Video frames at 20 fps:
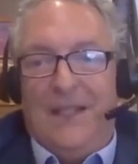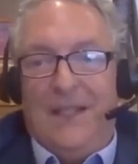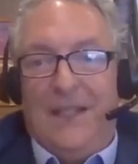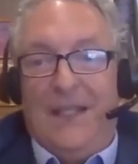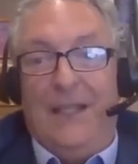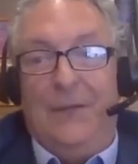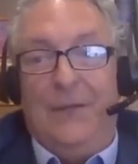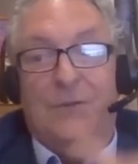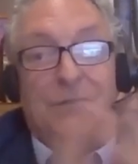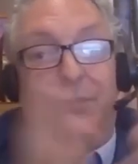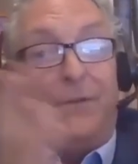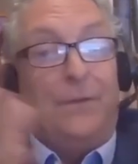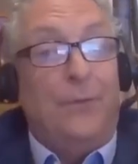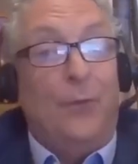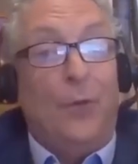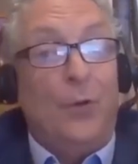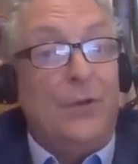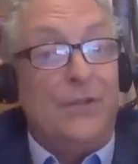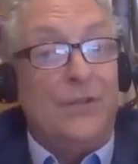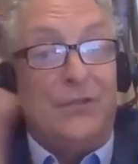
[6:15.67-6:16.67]
He was a
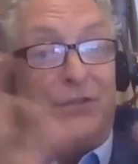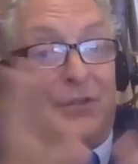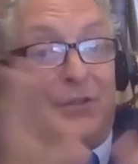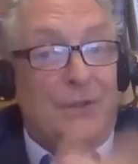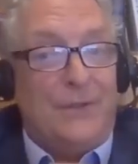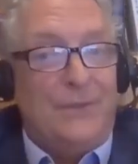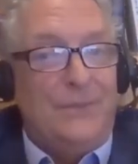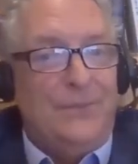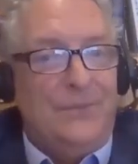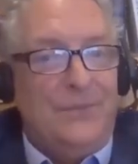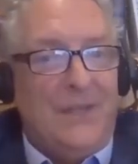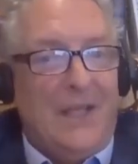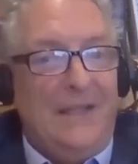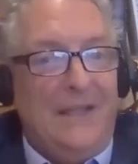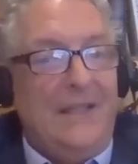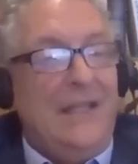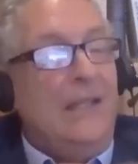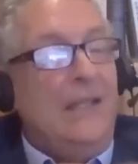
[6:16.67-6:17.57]
forester, and then he